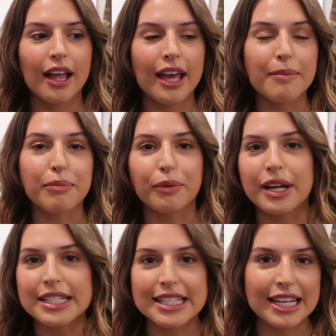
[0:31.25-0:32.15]

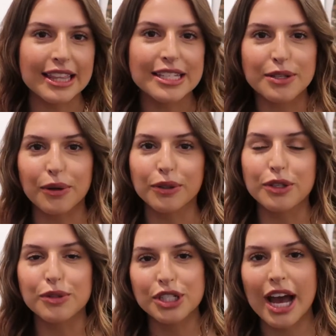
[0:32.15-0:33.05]
embracing this whole
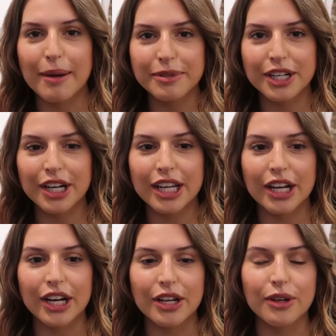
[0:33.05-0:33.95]
new chapter
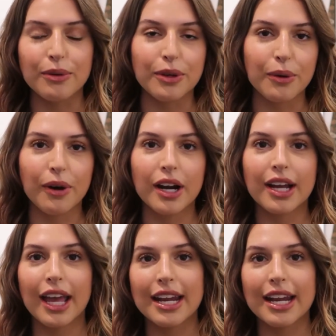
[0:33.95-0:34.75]
here in New York.